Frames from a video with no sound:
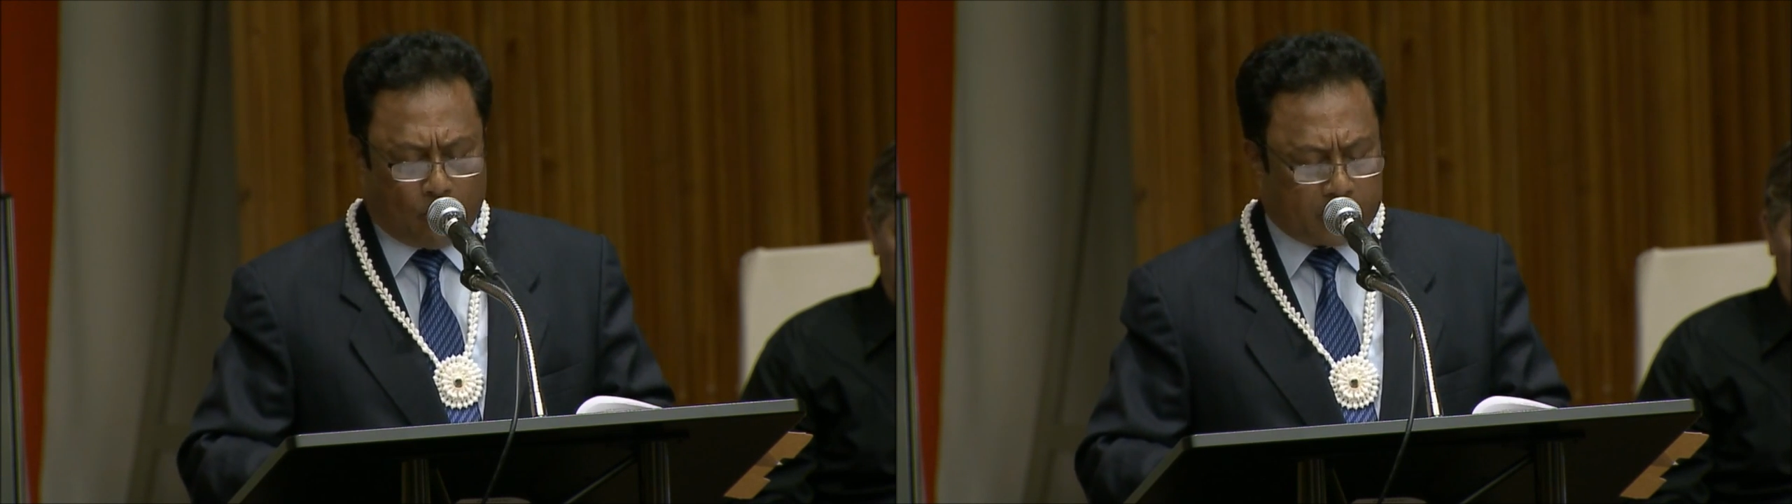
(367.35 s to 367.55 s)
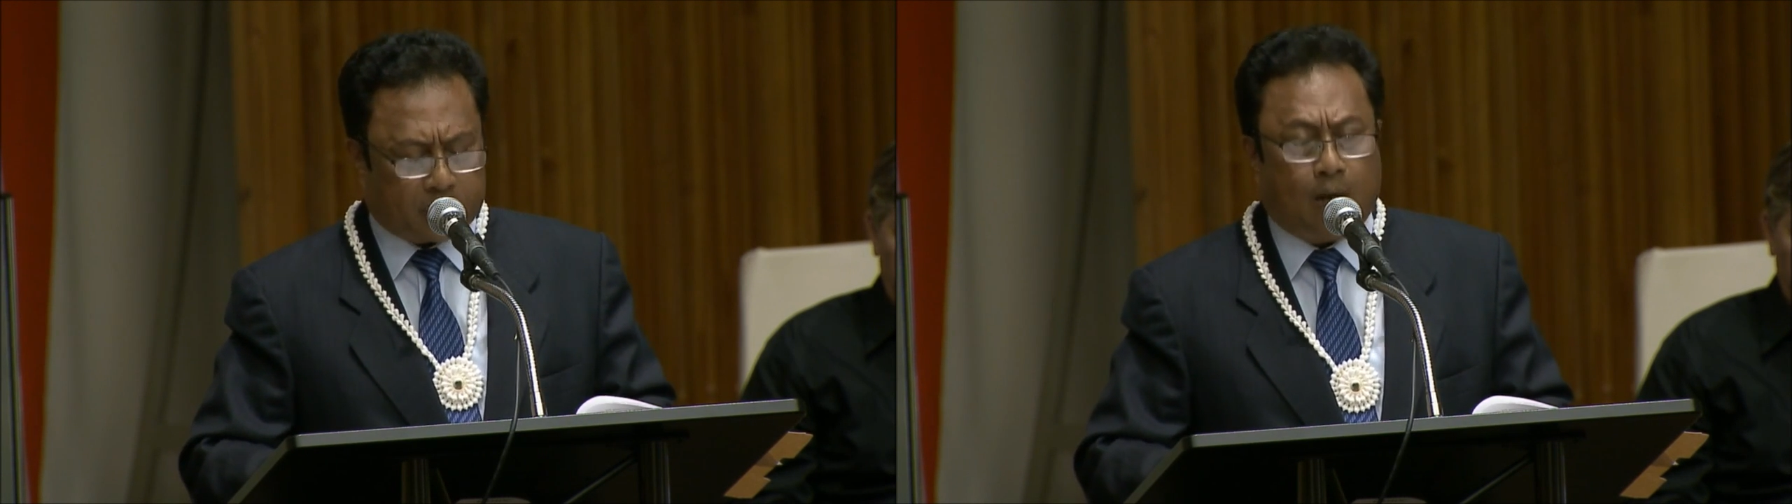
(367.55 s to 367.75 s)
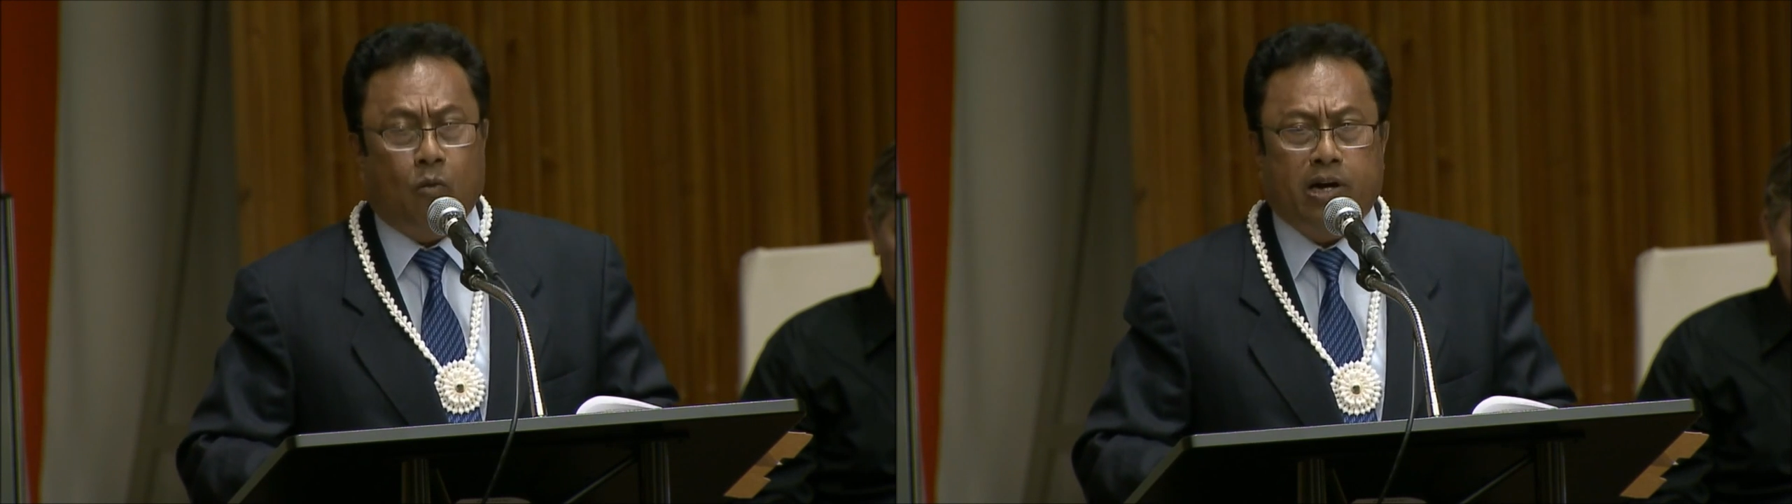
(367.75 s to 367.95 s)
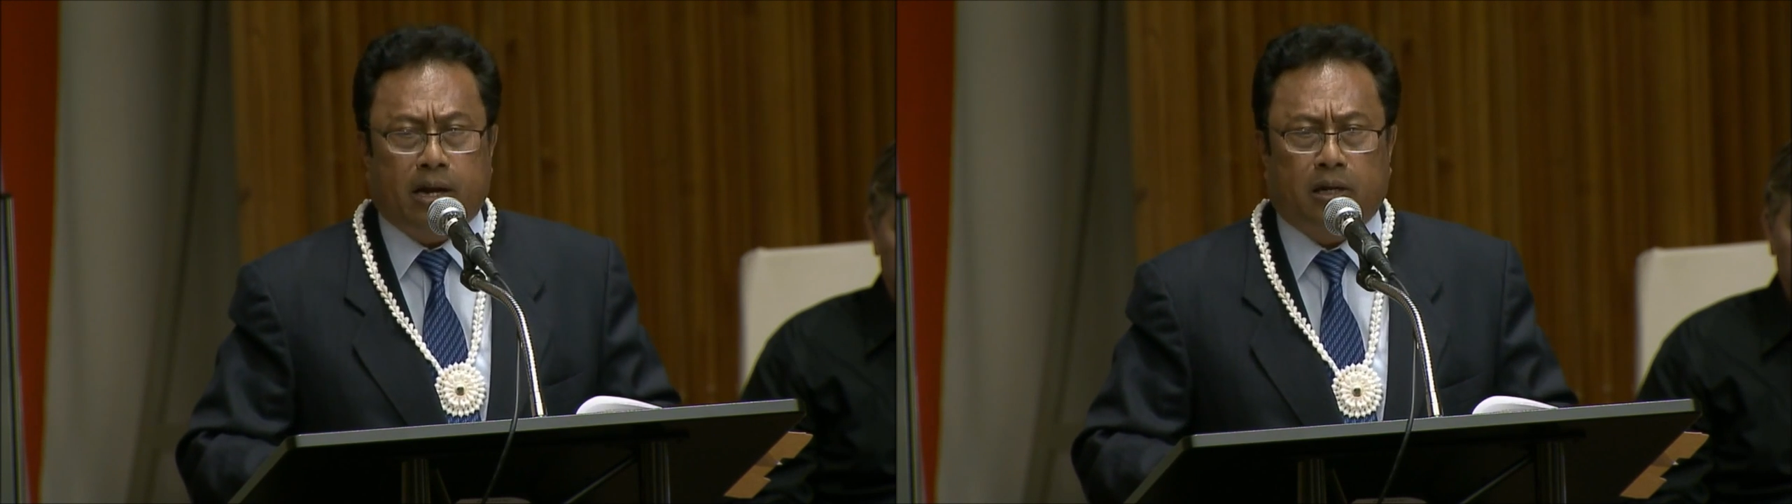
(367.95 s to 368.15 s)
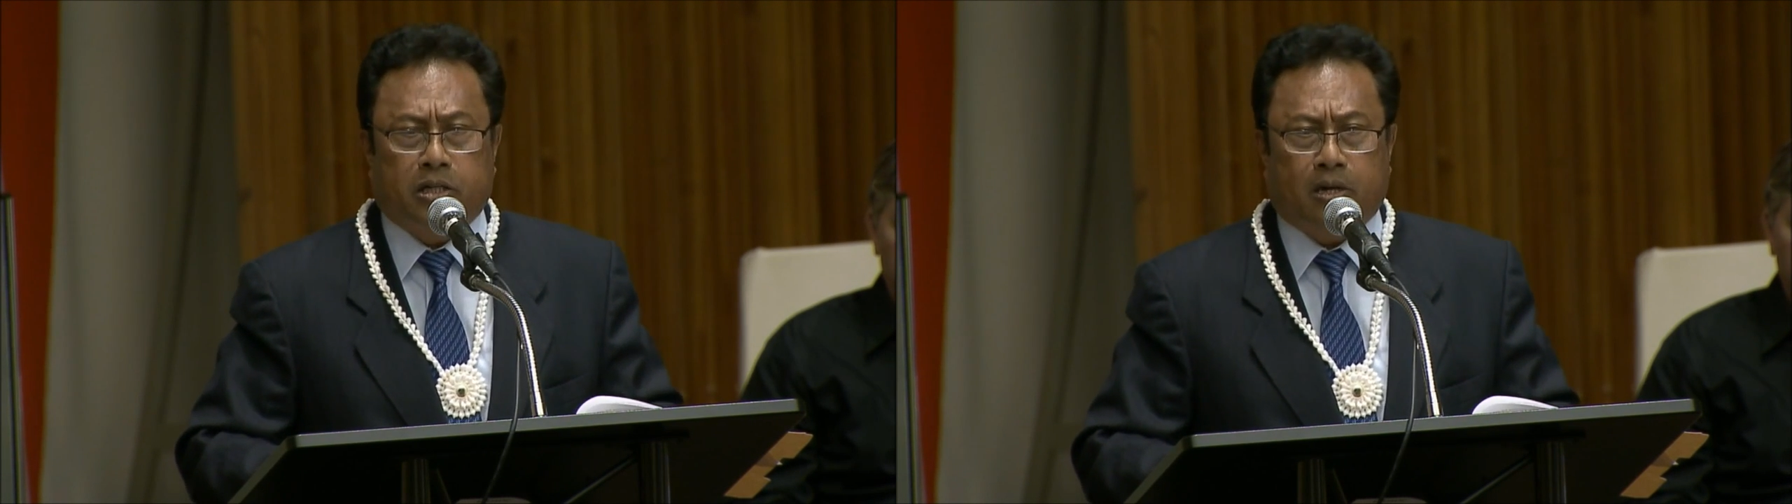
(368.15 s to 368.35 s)
with someone
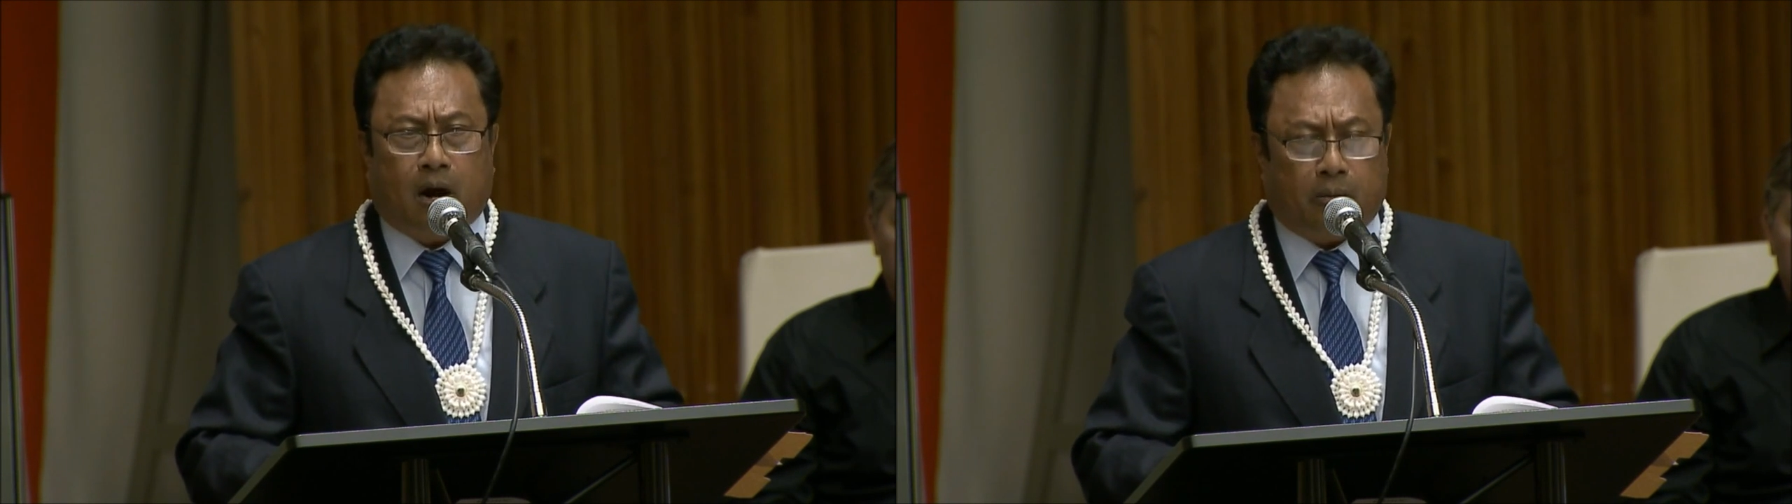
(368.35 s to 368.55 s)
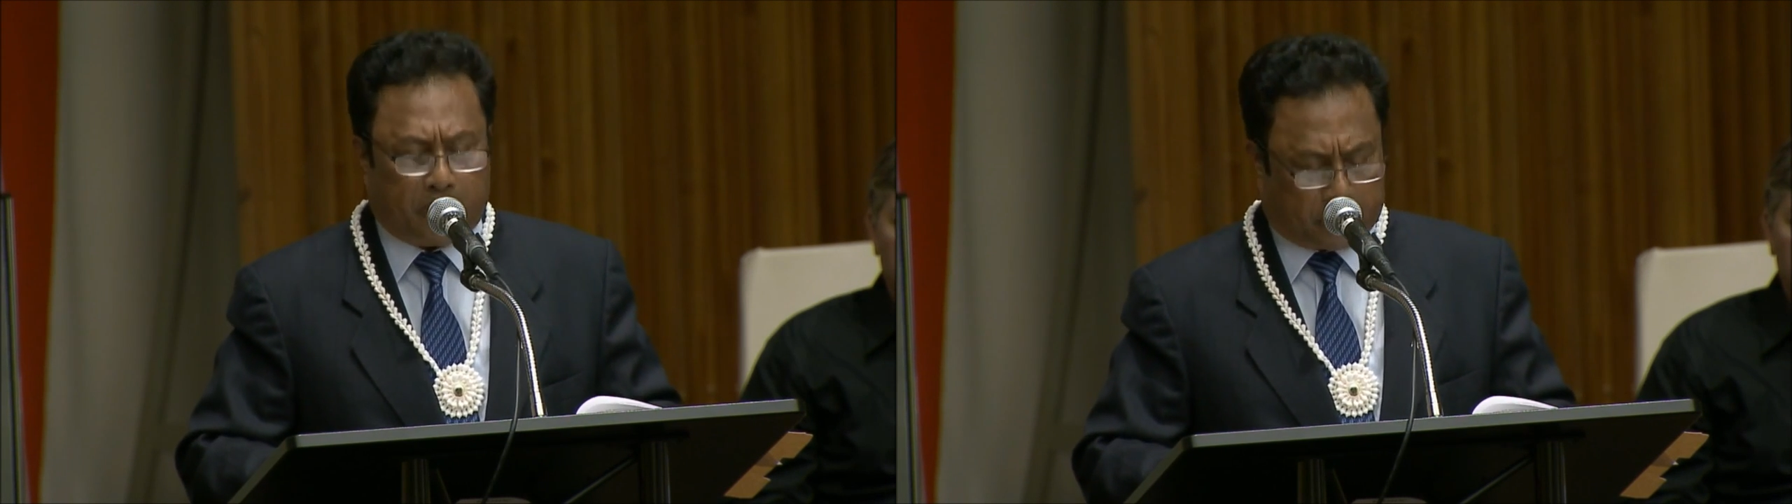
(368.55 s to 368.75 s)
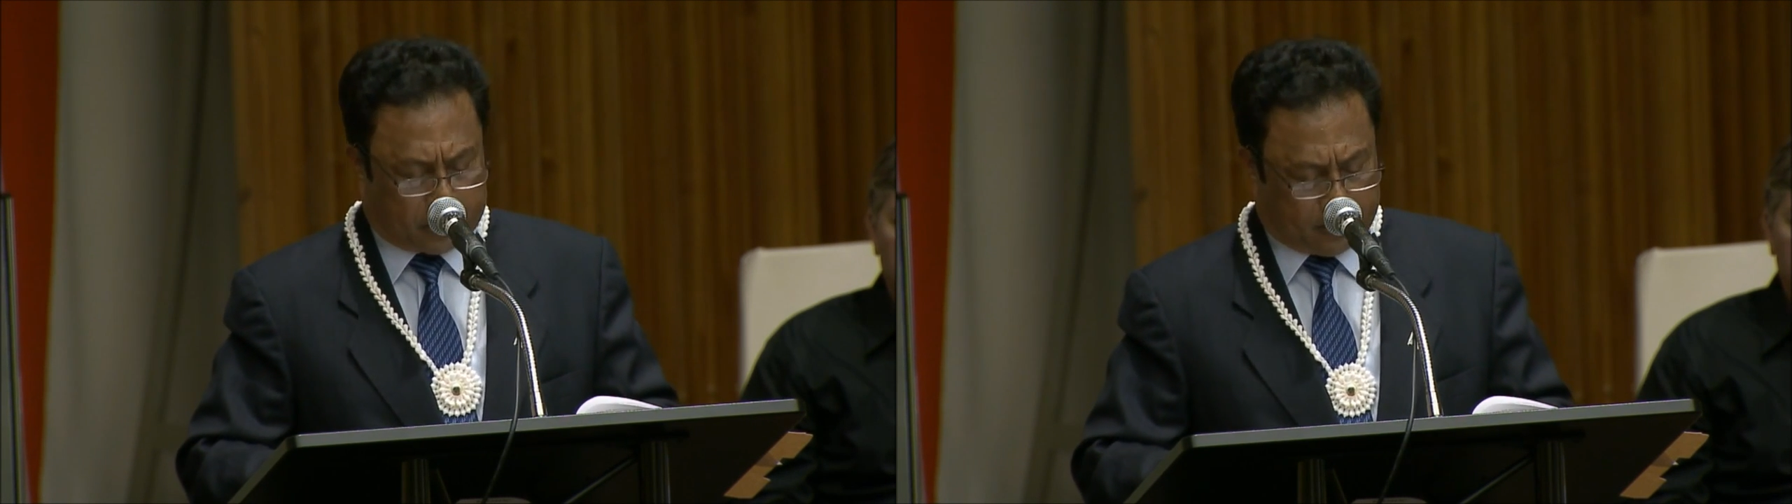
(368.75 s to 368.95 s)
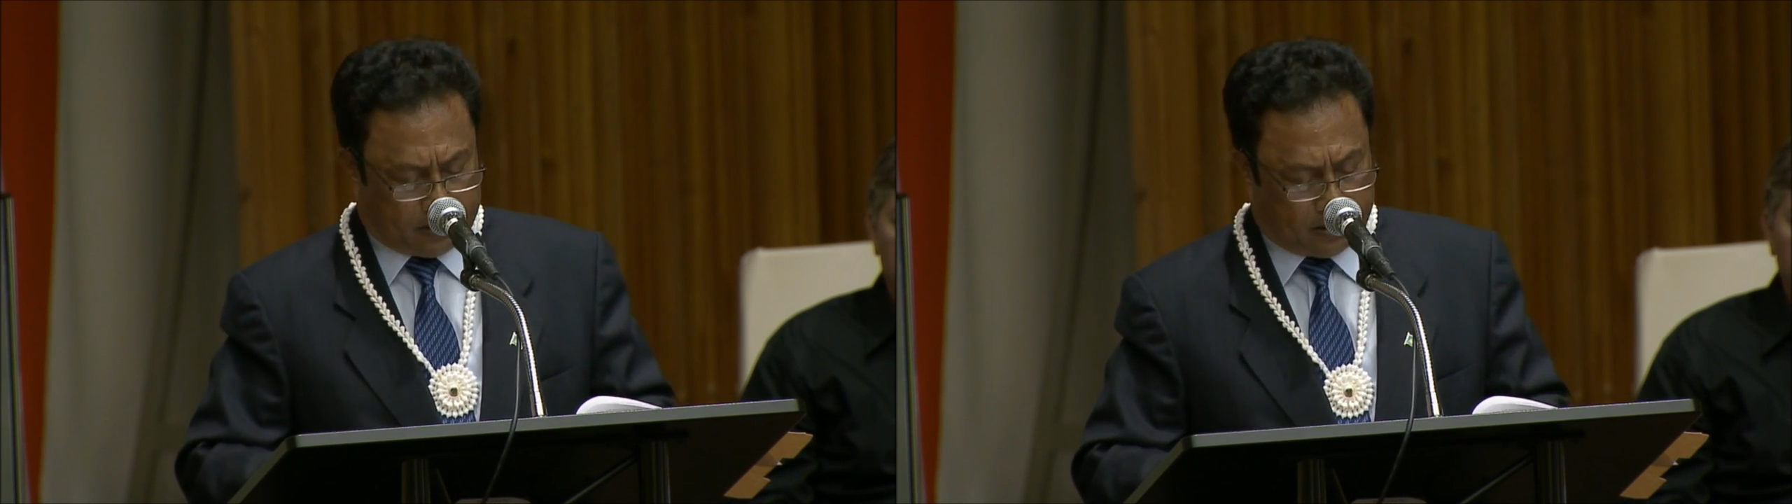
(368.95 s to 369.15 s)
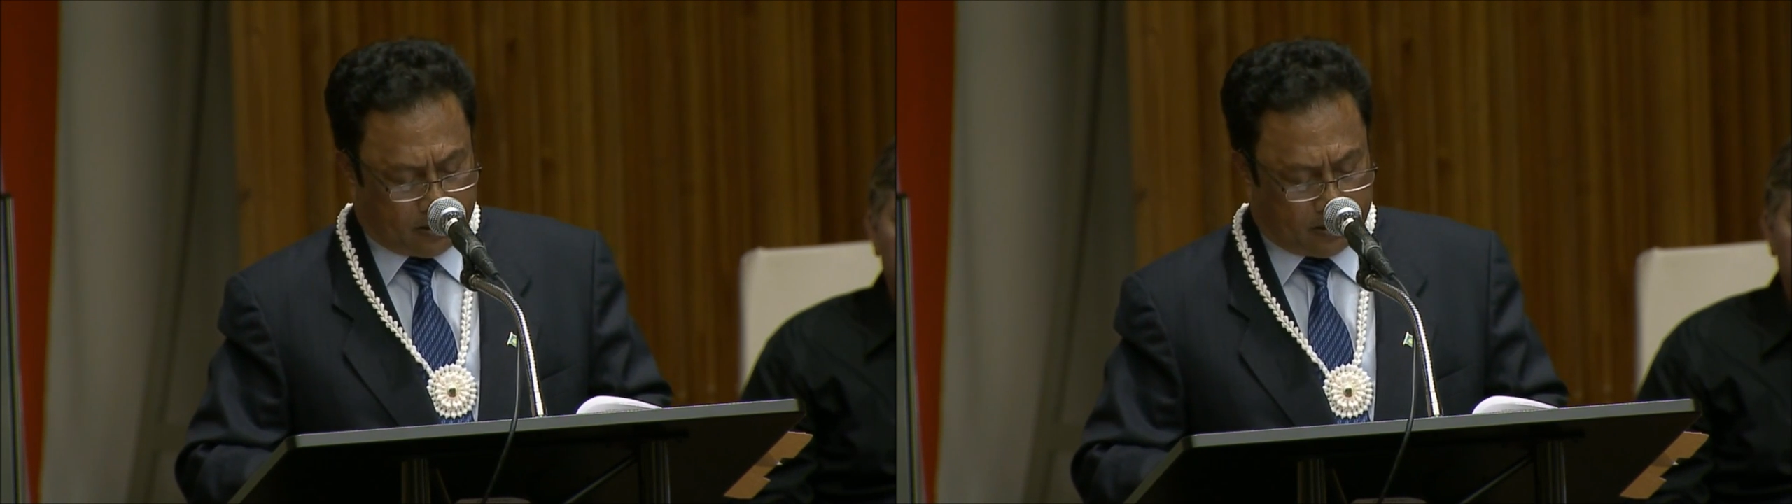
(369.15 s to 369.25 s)
else's garbage.